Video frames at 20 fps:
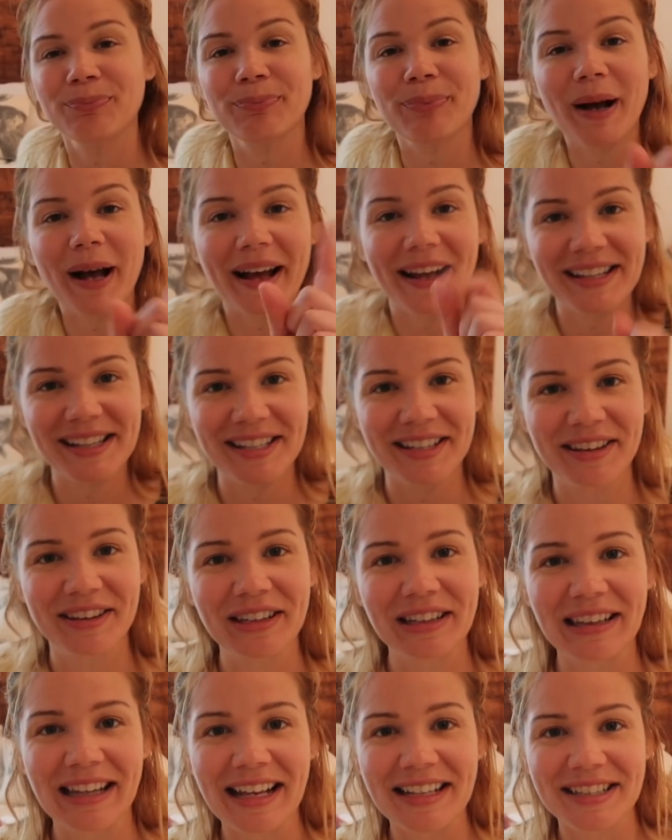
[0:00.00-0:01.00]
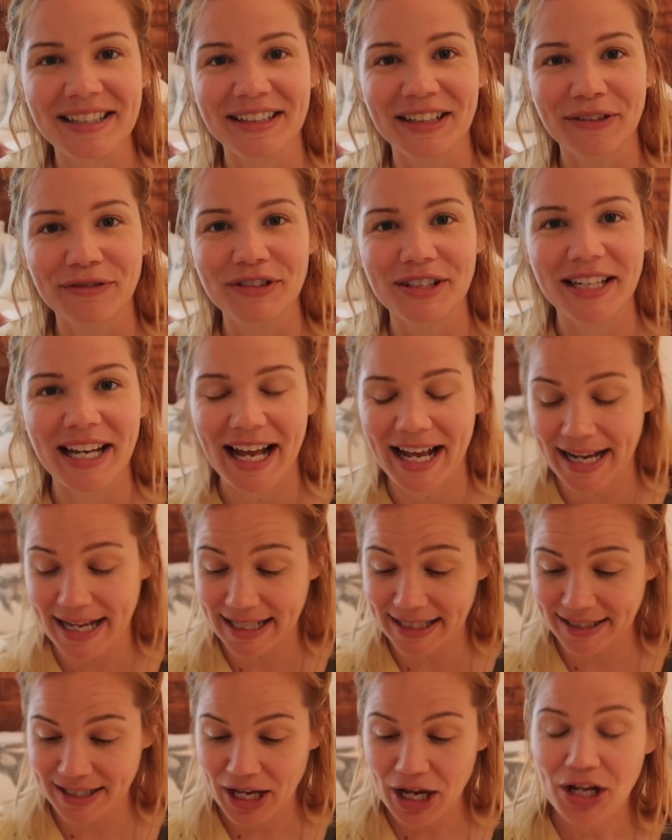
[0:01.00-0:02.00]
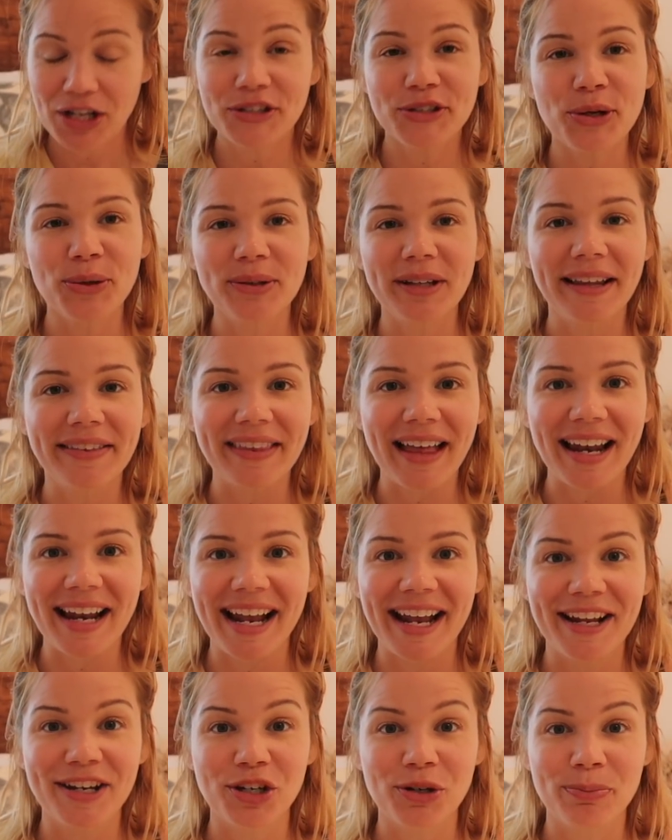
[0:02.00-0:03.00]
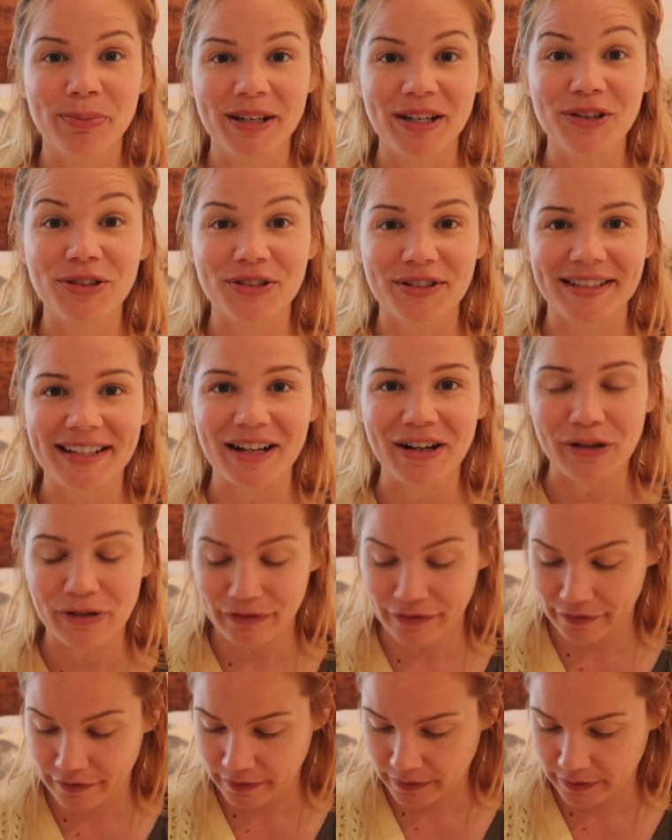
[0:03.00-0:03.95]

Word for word: But the lesson of today is don't let that hater be yourself.